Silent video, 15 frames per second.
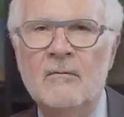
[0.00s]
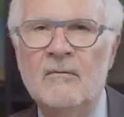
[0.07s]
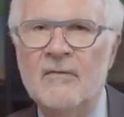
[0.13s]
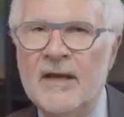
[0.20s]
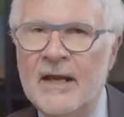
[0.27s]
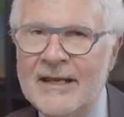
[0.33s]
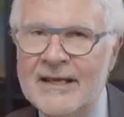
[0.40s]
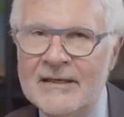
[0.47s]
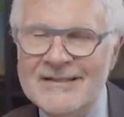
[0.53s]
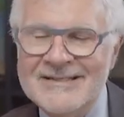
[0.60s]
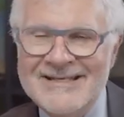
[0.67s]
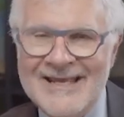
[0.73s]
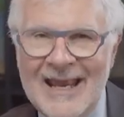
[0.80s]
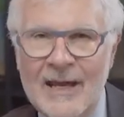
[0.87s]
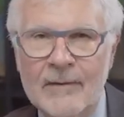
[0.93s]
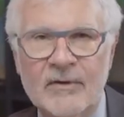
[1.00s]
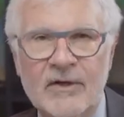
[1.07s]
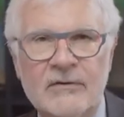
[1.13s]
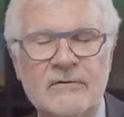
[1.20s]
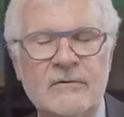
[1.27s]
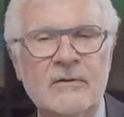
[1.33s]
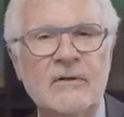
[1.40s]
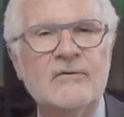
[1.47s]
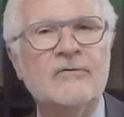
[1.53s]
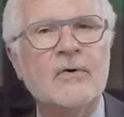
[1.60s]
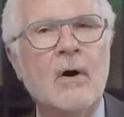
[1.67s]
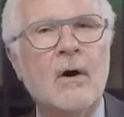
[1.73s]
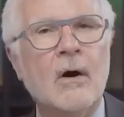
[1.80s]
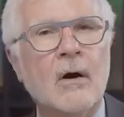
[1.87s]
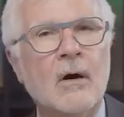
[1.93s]
they get damaged. It's
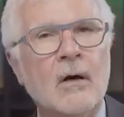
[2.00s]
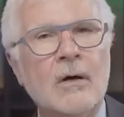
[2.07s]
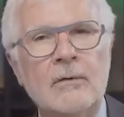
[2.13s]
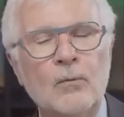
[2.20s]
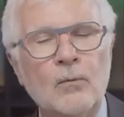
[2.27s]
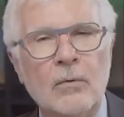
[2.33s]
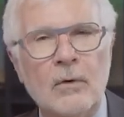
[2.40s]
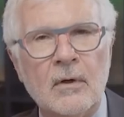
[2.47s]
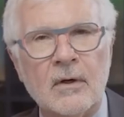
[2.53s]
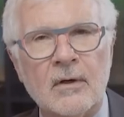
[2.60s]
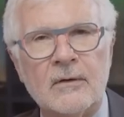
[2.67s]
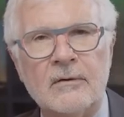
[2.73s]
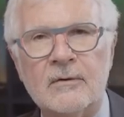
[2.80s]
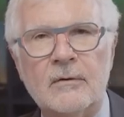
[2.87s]
hard work.